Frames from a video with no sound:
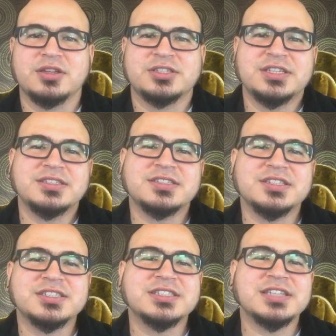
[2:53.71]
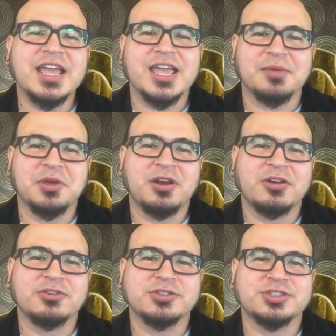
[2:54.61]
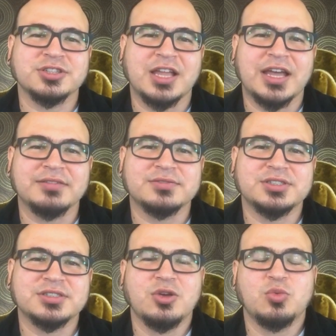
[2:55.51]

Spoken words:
You see, it's the same in our Christian lives.